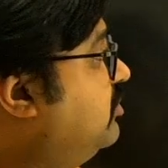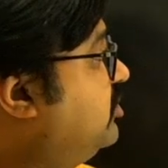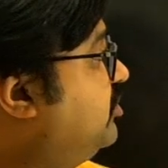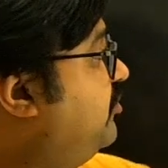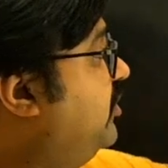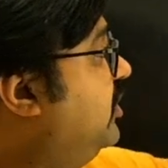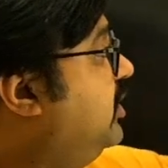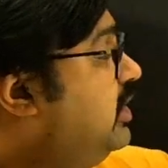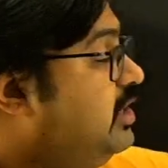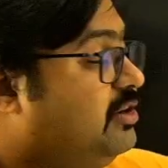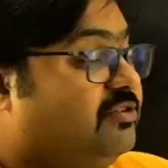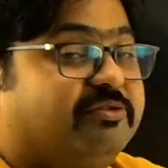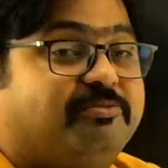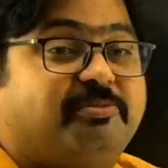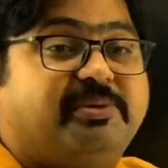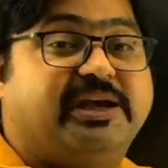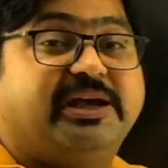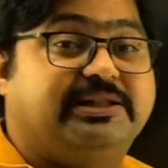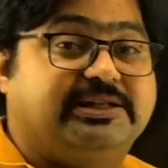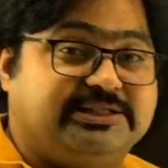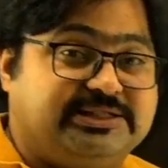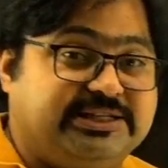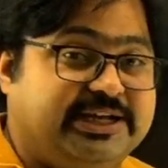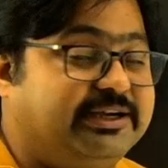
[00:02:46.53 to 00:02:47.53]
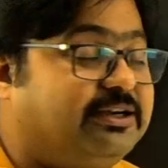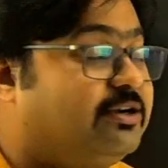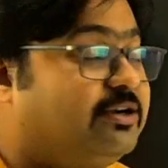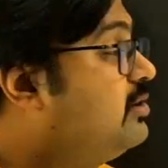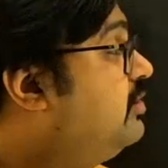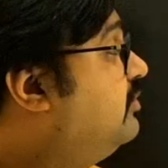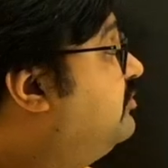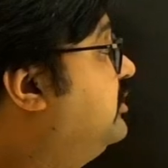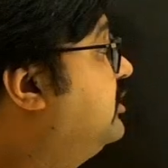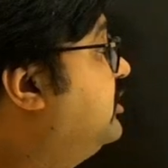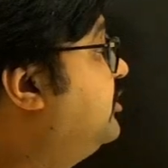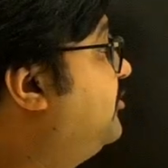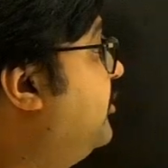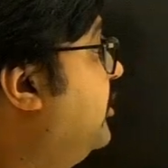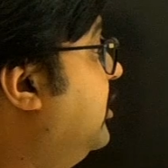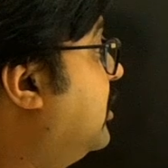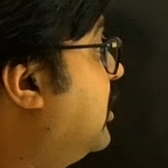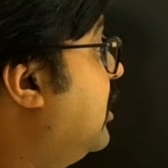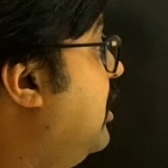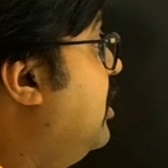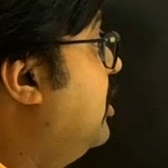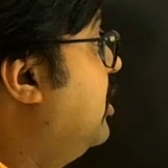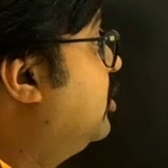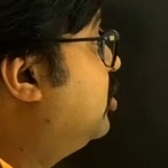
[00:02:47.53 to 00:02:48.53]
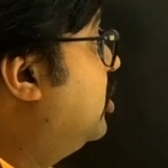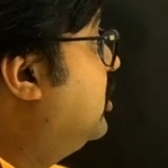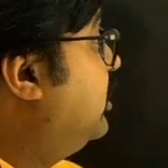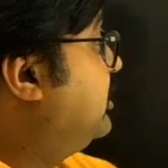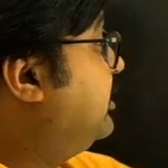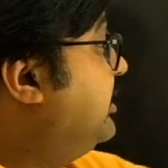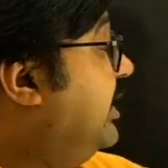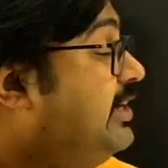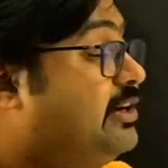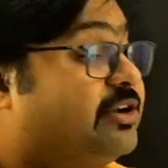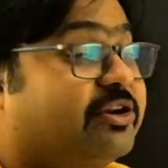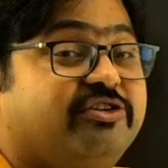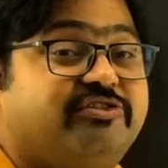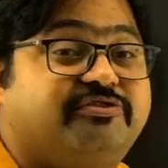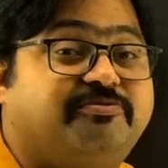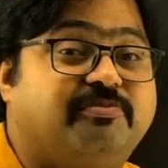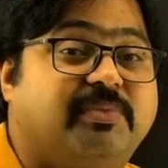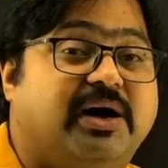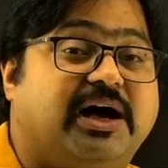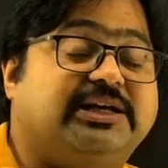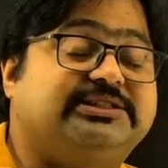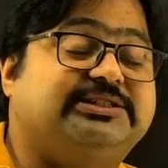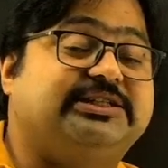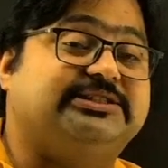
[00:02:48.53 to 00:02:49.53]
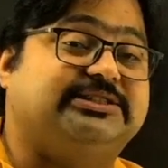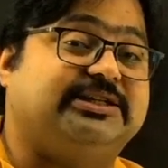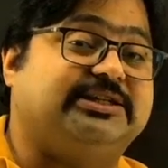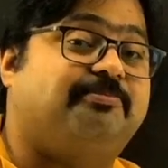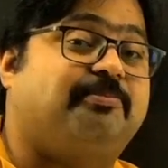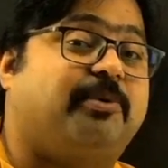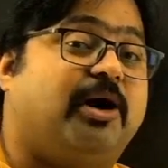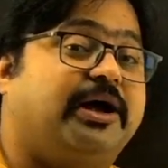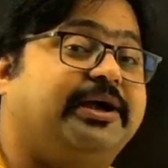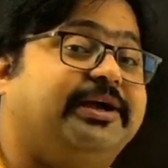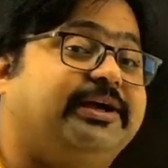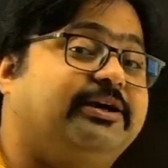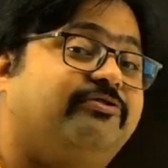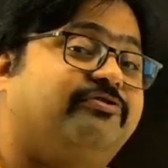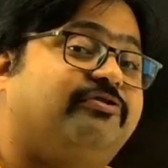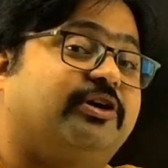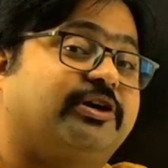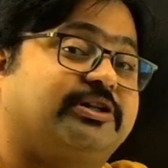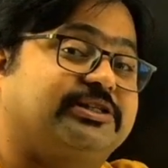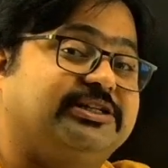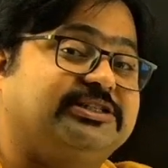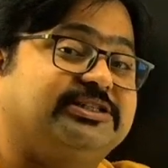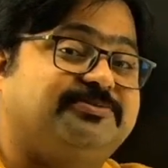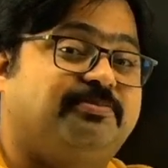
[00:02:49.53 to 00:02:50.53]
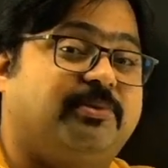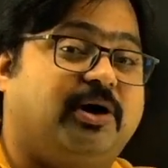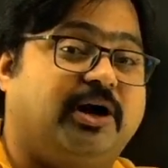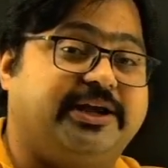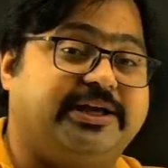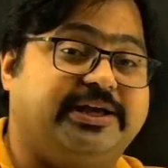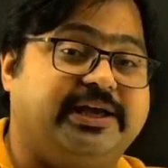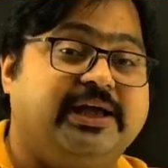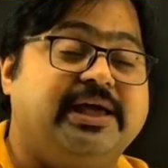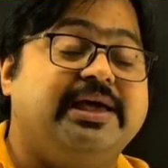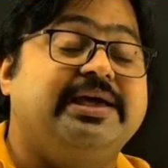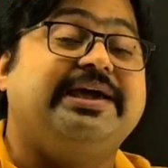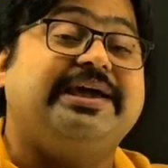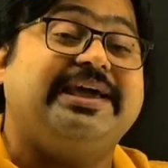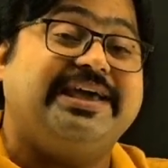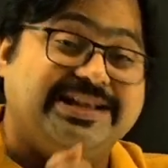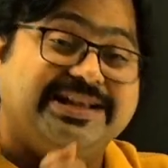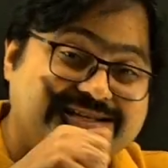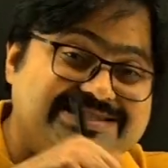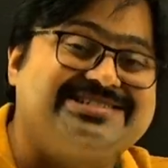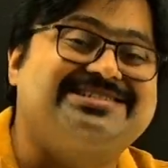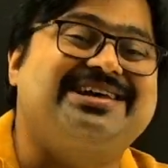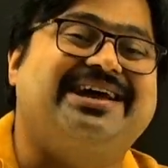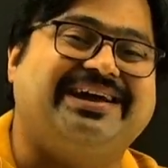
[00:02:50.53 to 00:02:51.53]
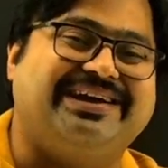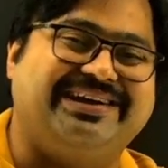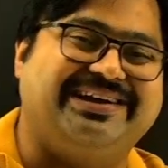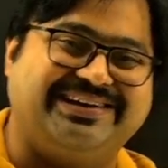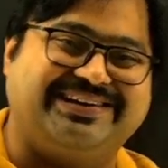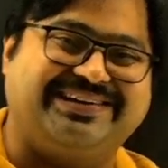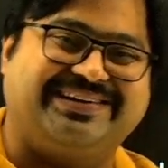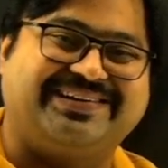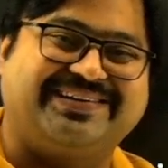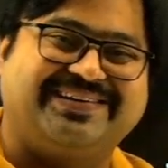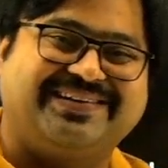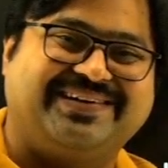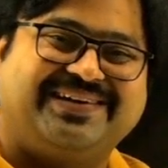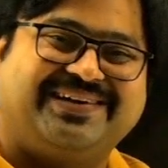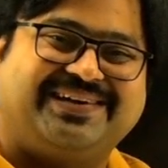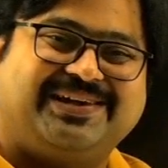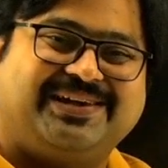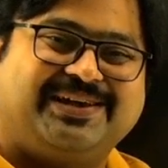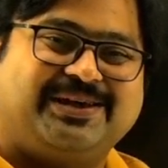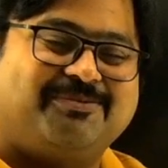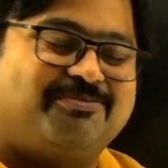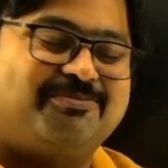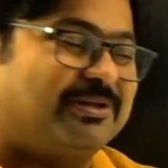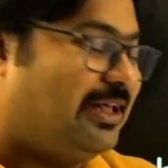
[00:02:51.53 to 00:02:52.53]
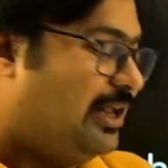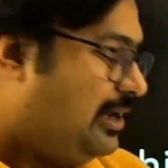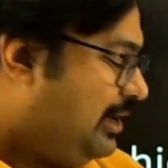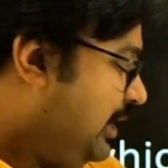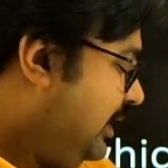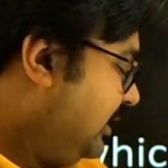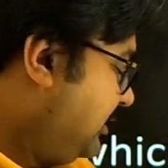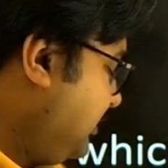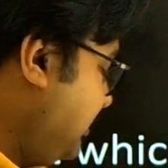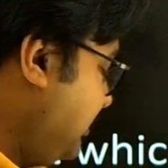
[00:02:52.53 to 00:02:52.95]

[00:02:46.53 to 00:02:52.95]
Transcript: sphere, it would be at the center of the sphere. So the center of mass is a point for this body inside it. But then let's